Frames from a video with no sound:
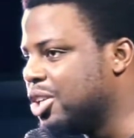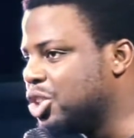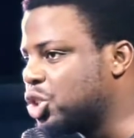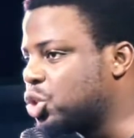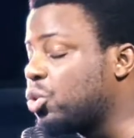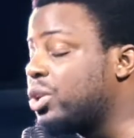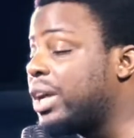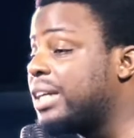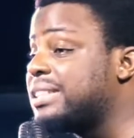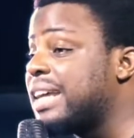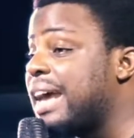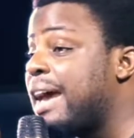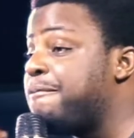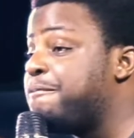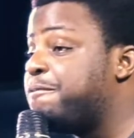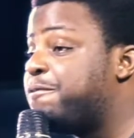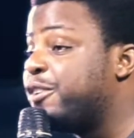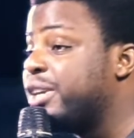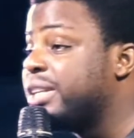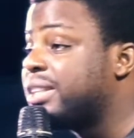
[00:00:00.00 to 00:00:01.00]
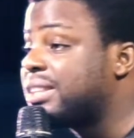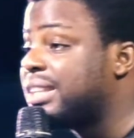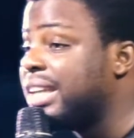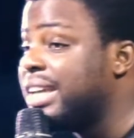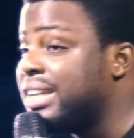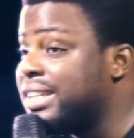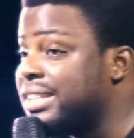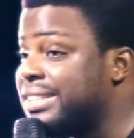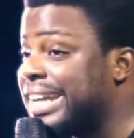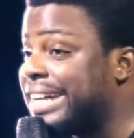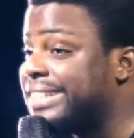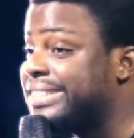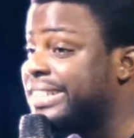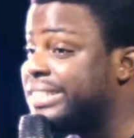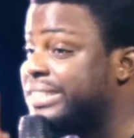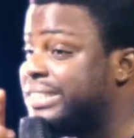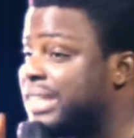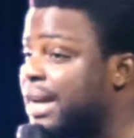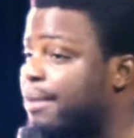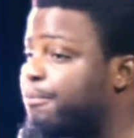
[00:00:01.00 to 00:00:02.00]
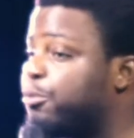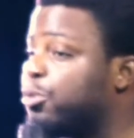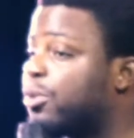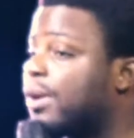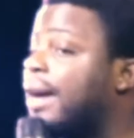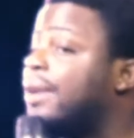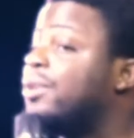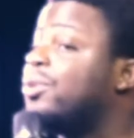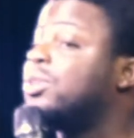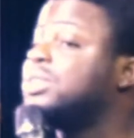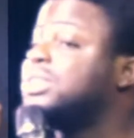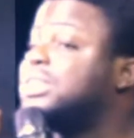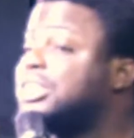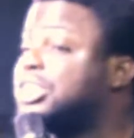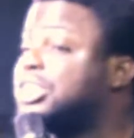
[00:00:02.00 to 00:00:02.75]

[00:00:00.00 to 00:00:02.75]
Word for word: So that everything that the devil cannot